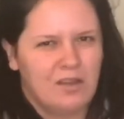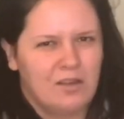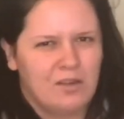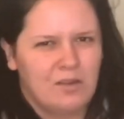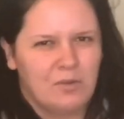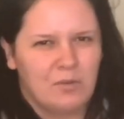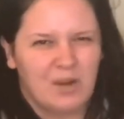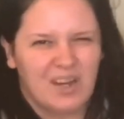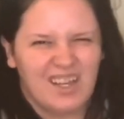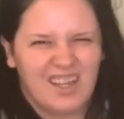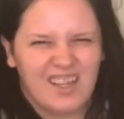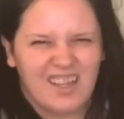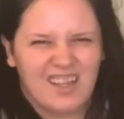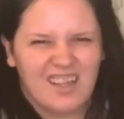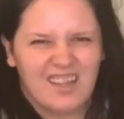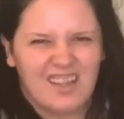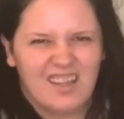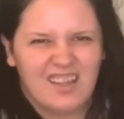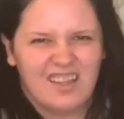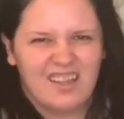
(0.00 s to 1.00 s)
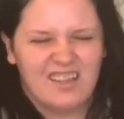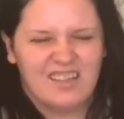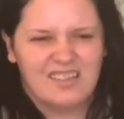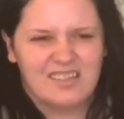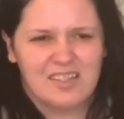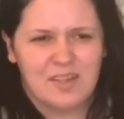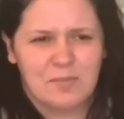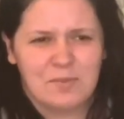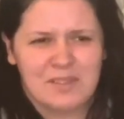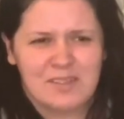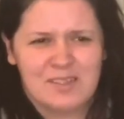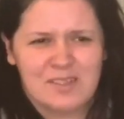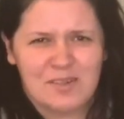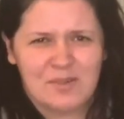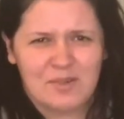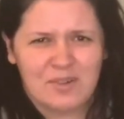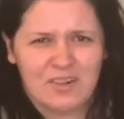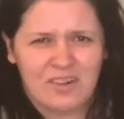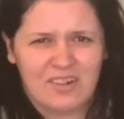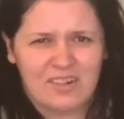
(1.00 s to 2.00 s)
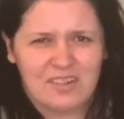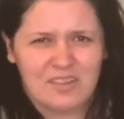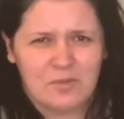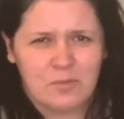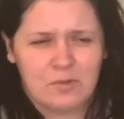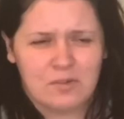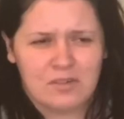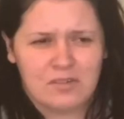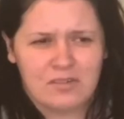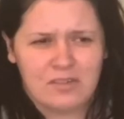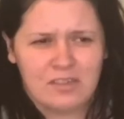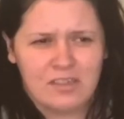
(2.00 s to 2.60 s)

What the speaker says: What? Something's going on in the world?